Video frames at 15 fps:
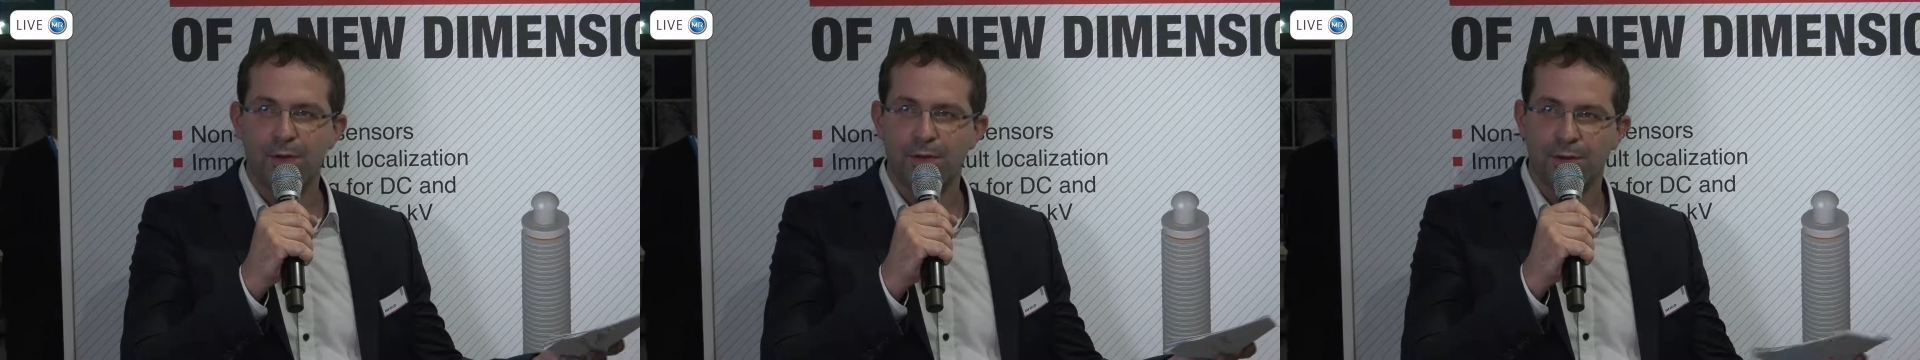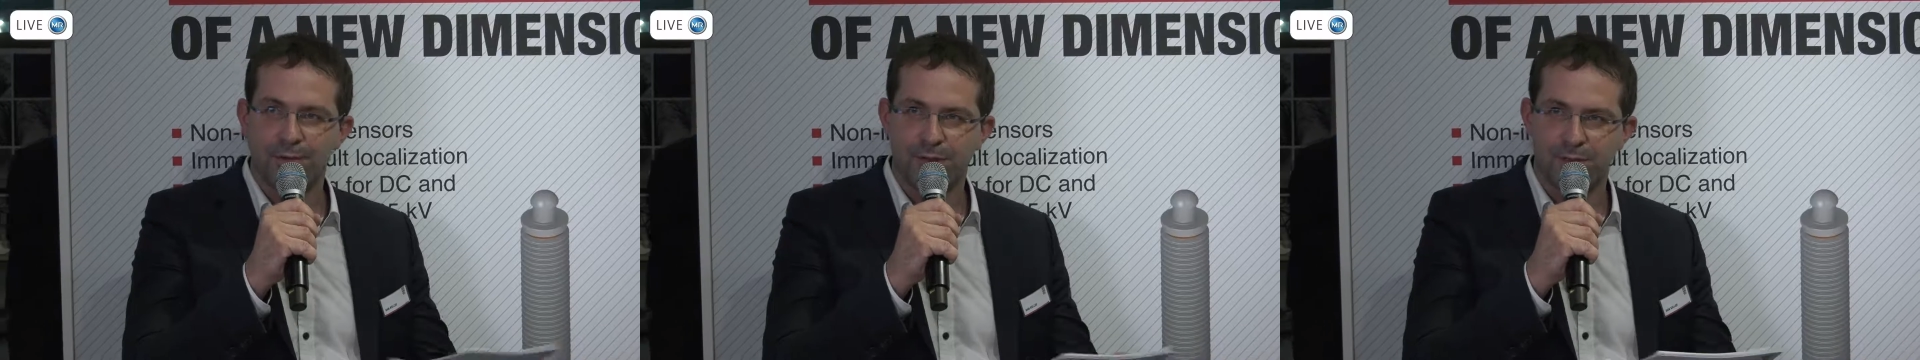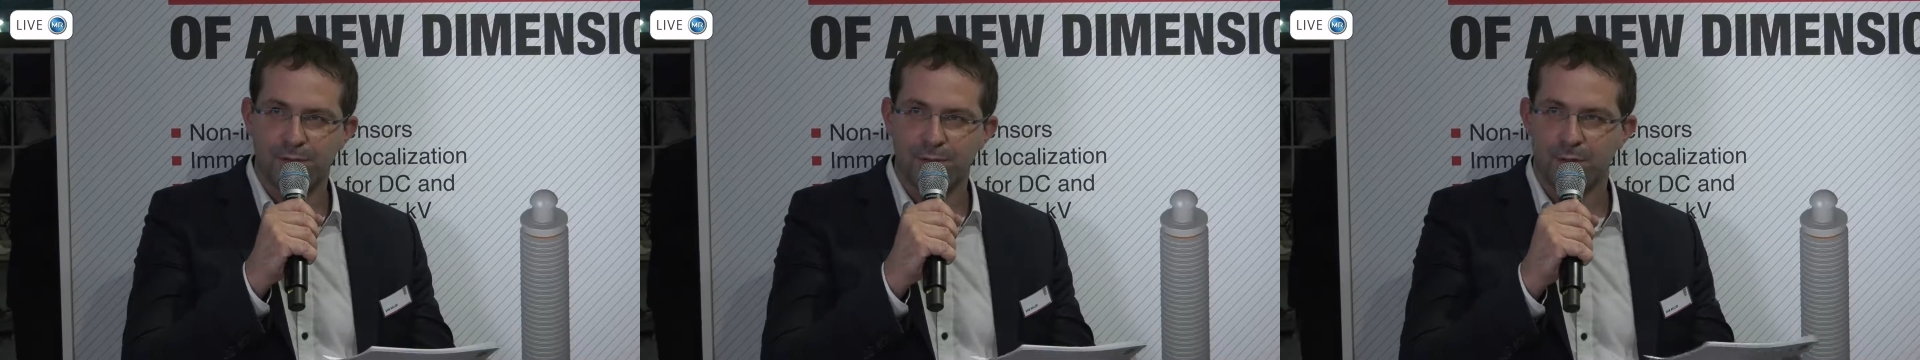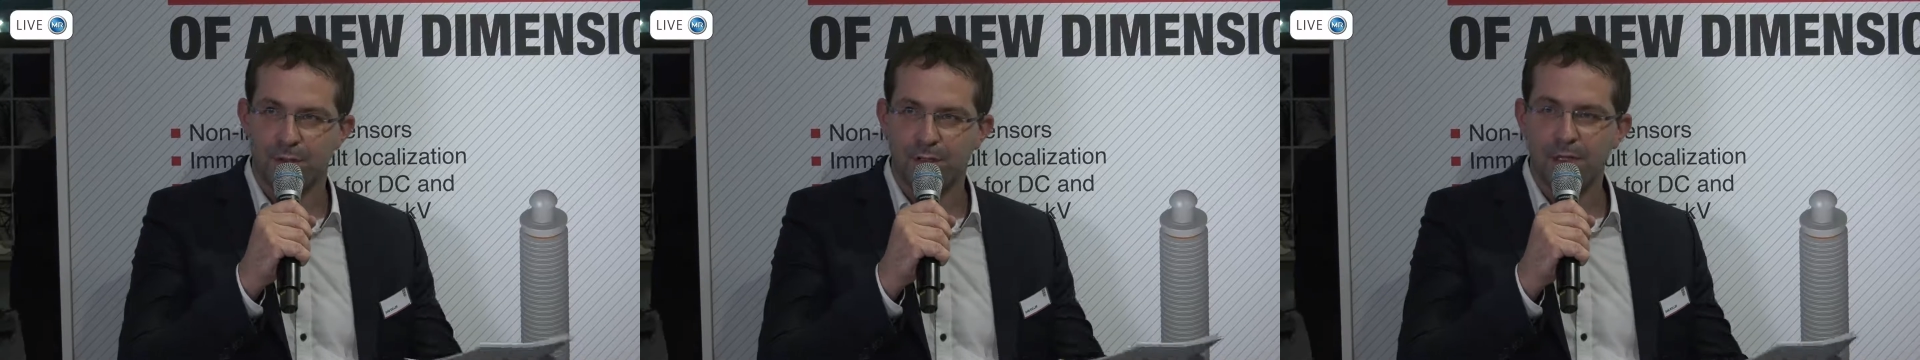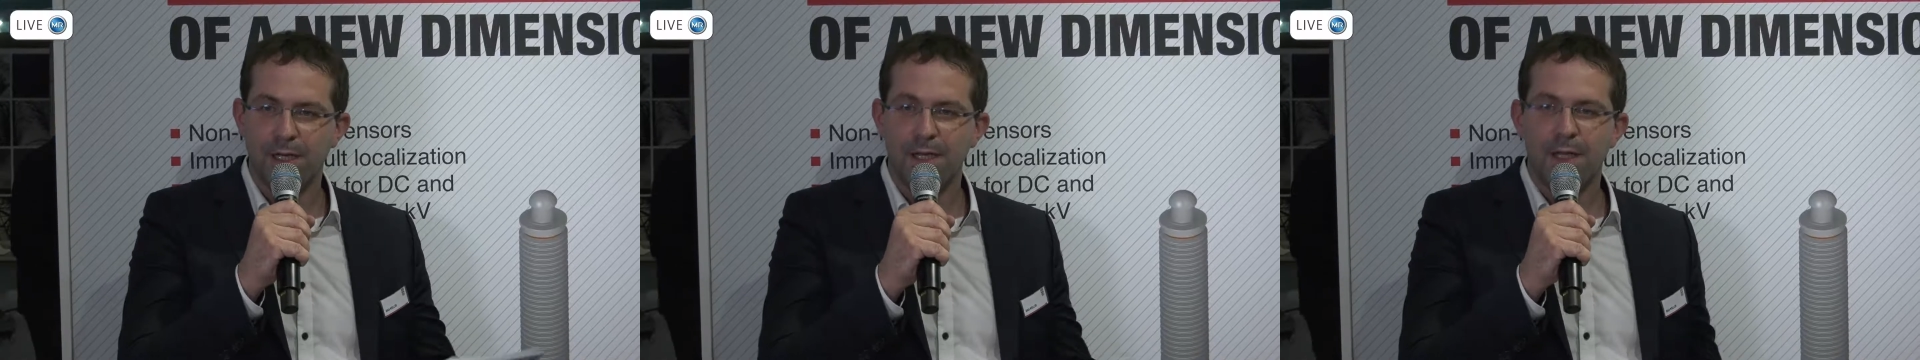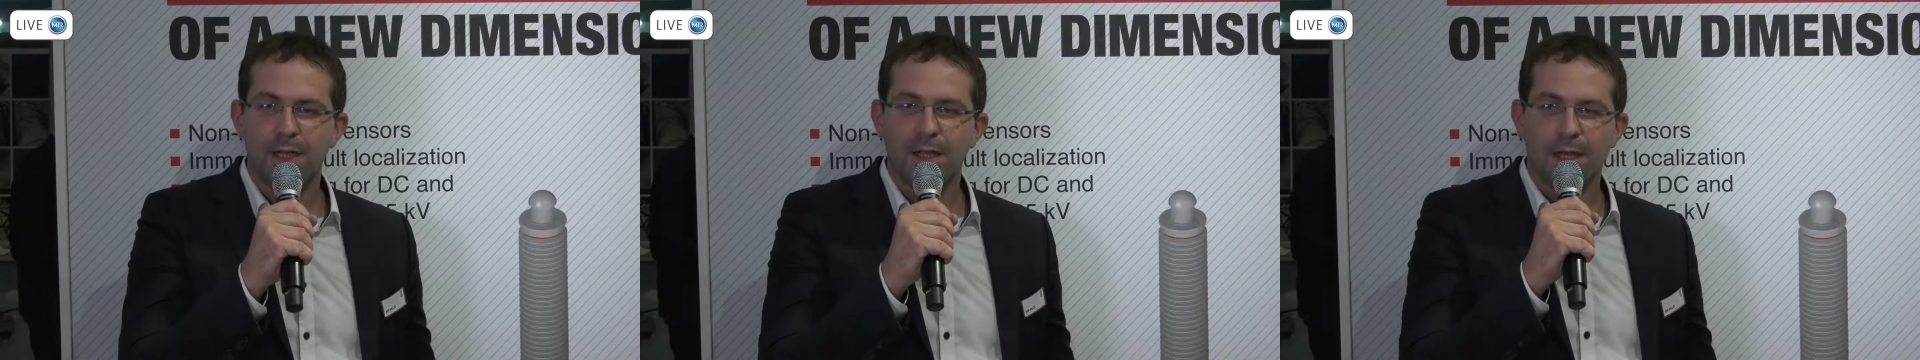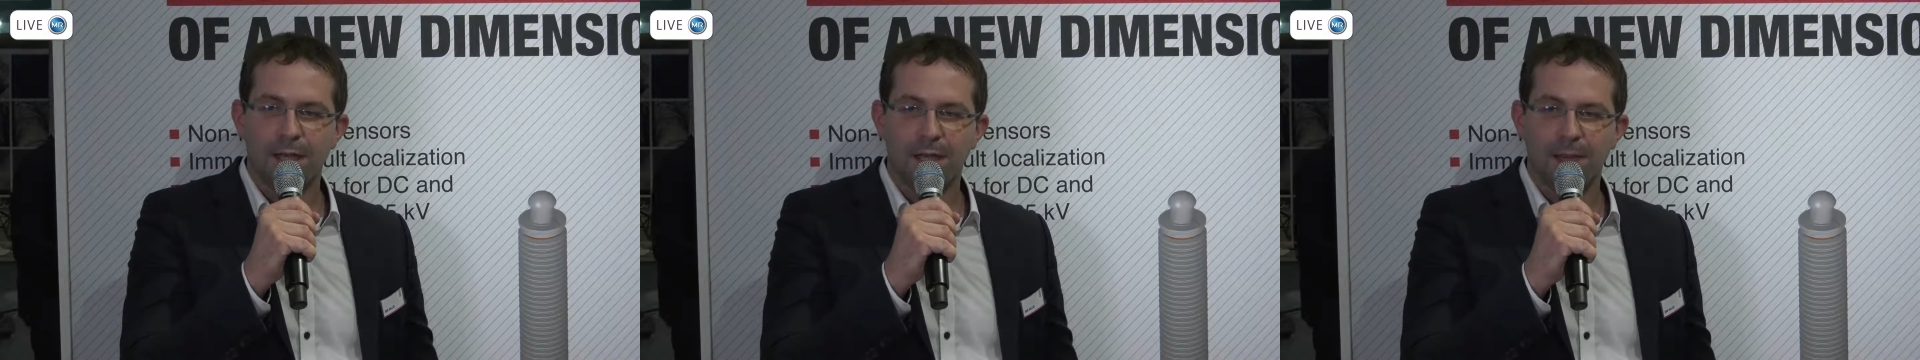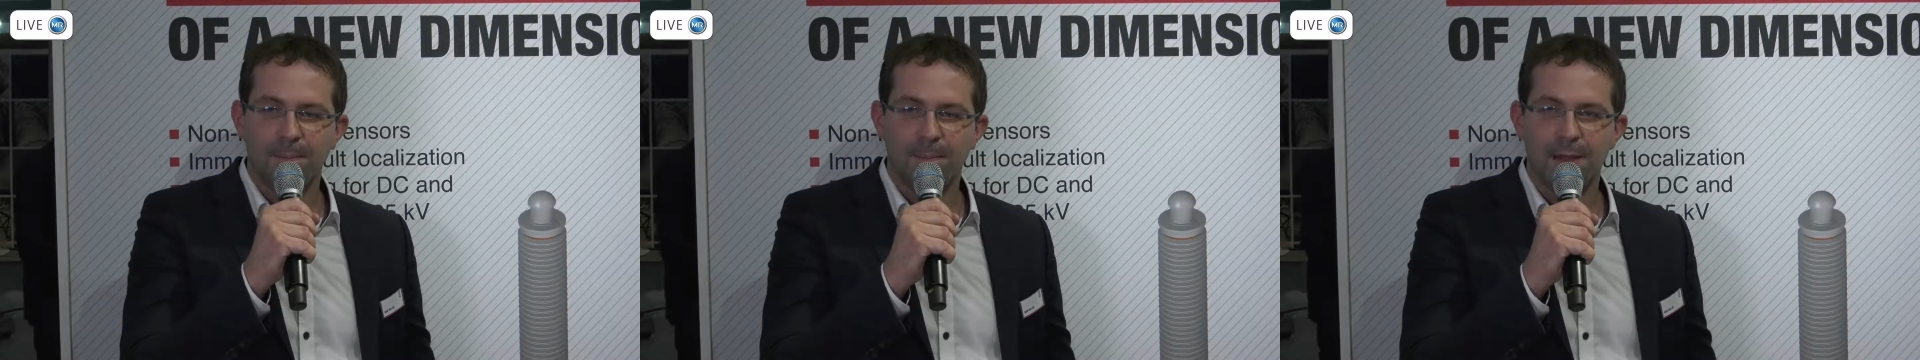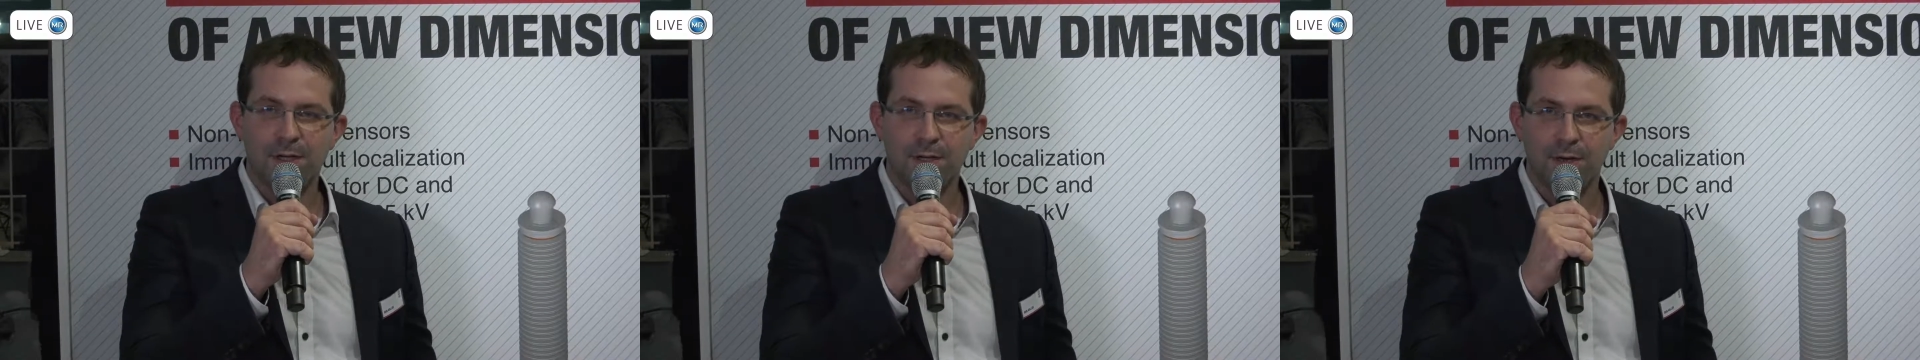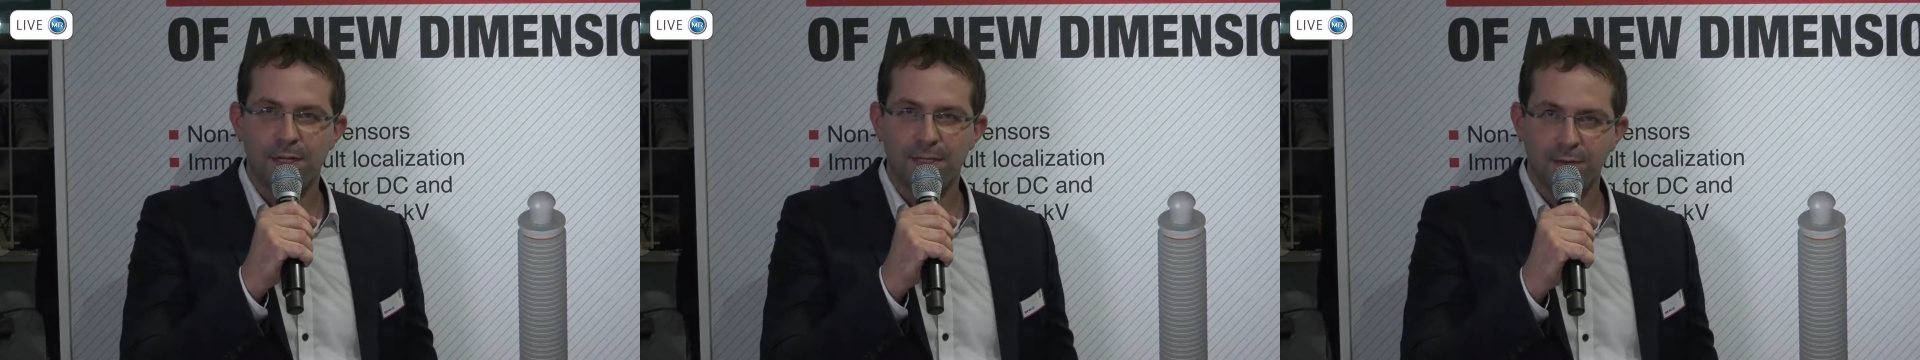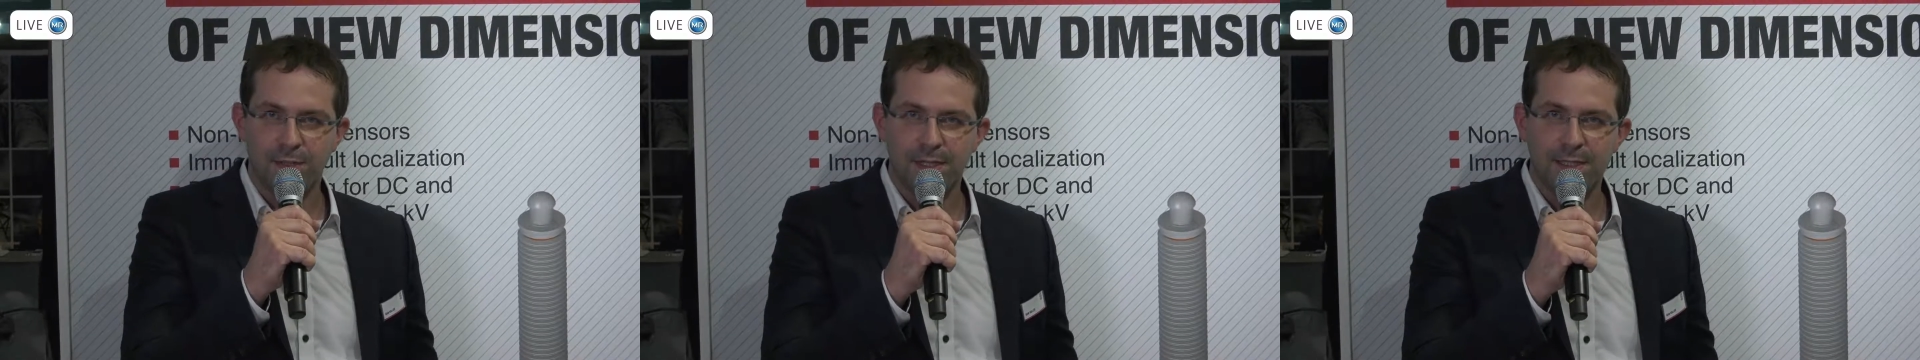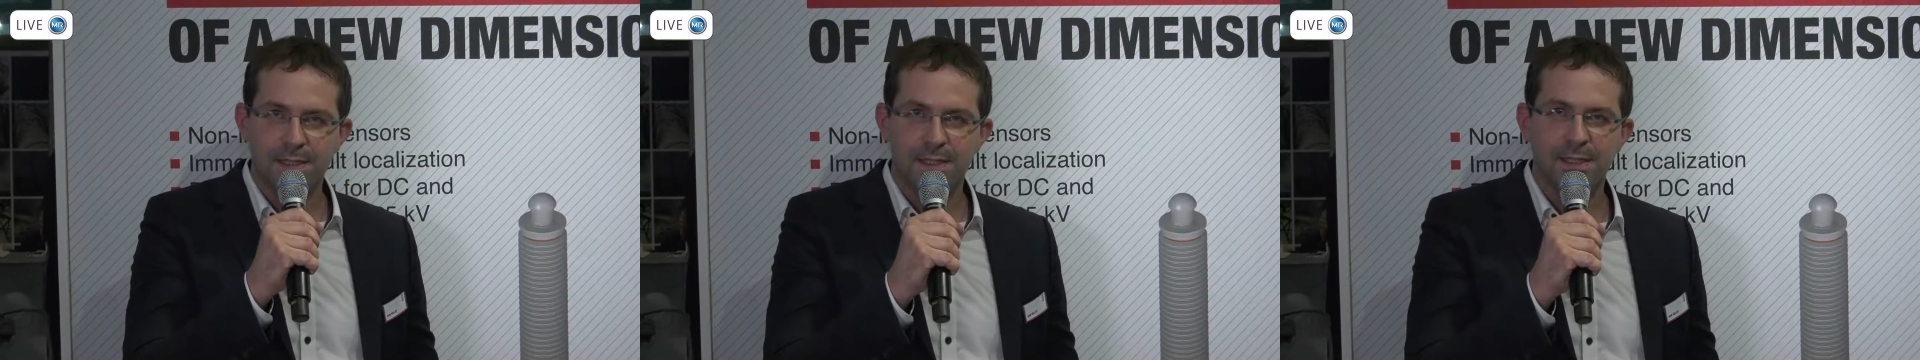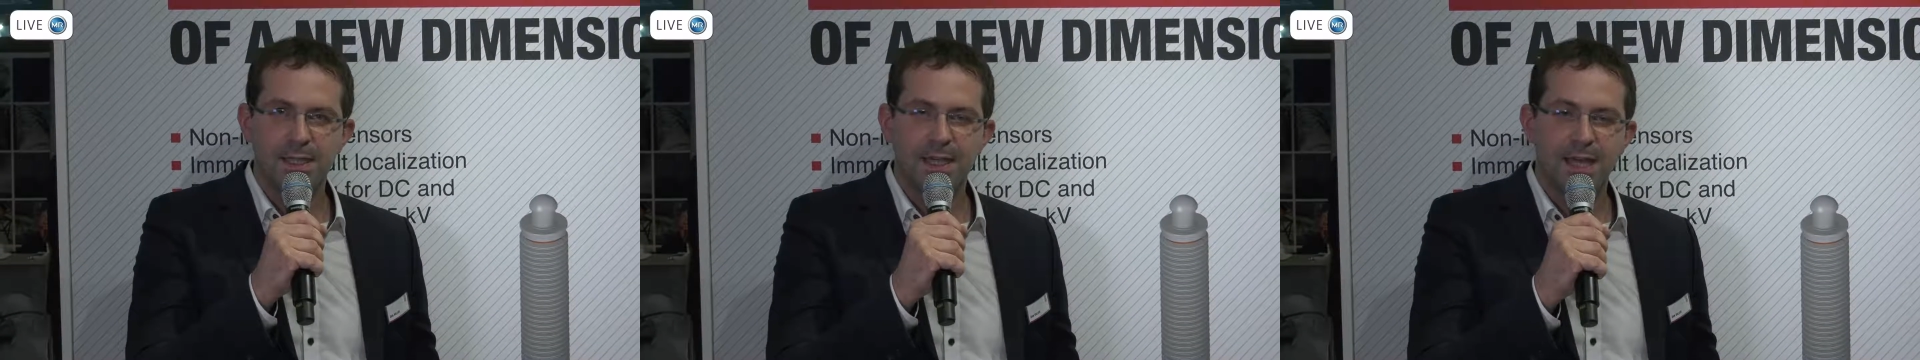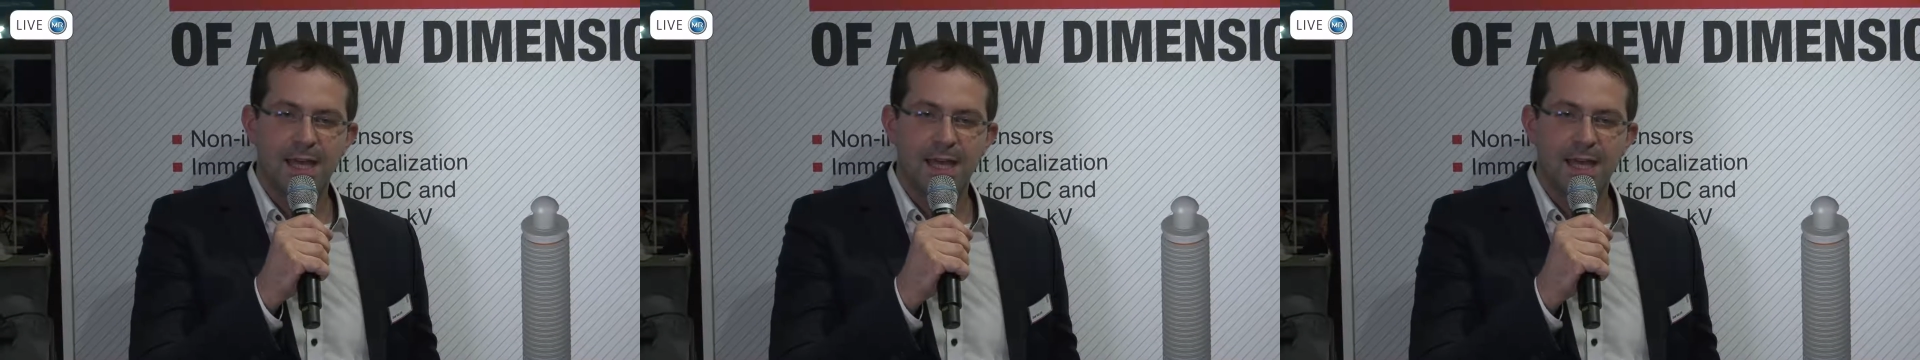of the two measuring units.